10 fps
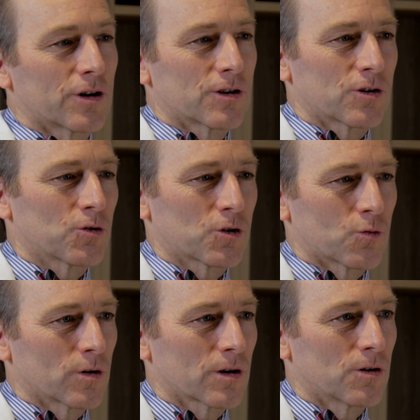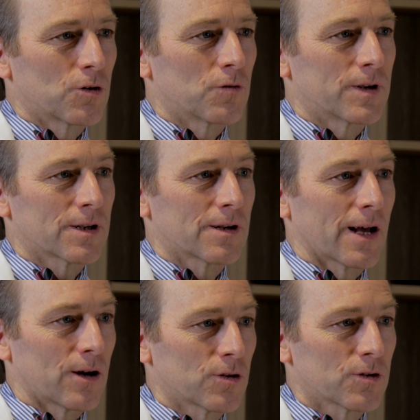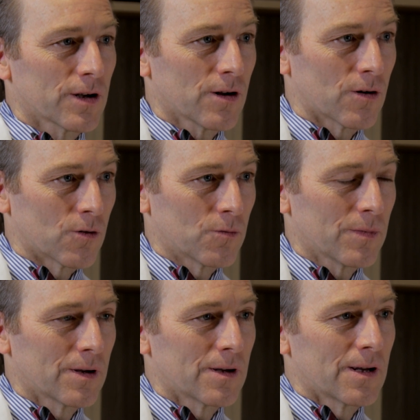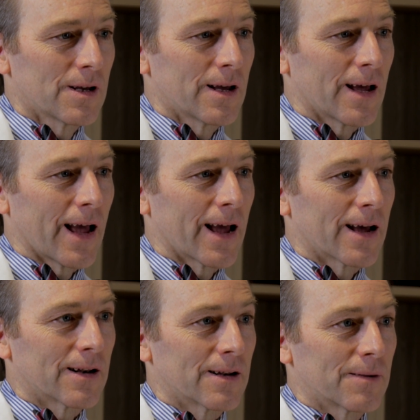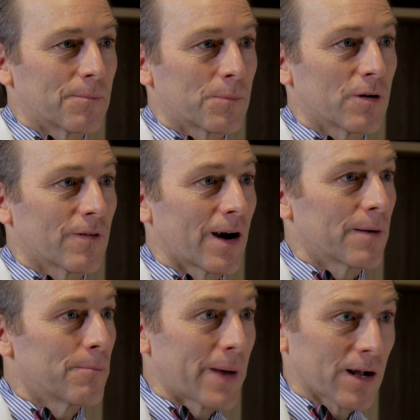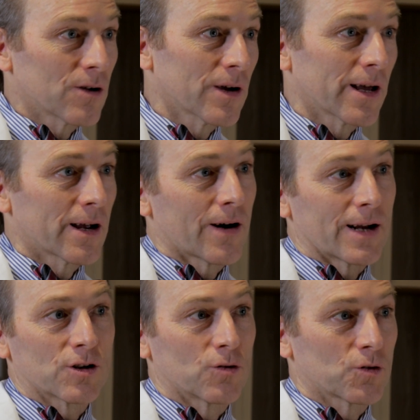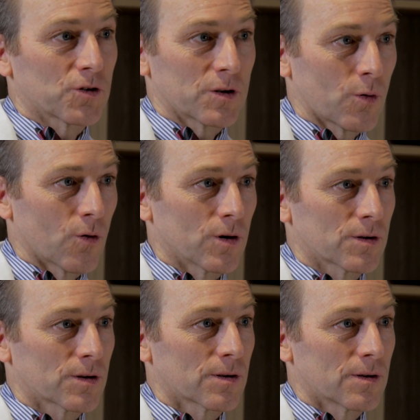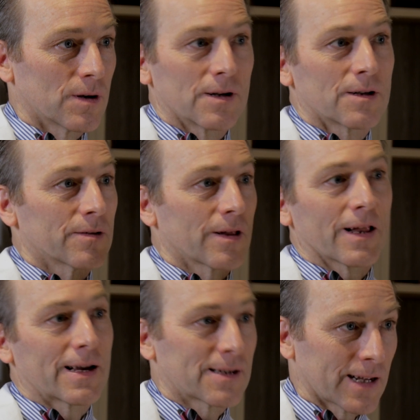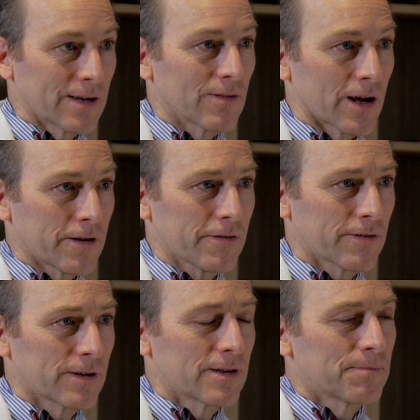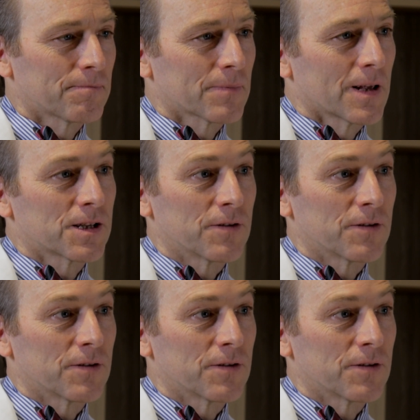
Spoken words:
and social worker who visit elders at home and provide medical care and social supports until the last day of life. It's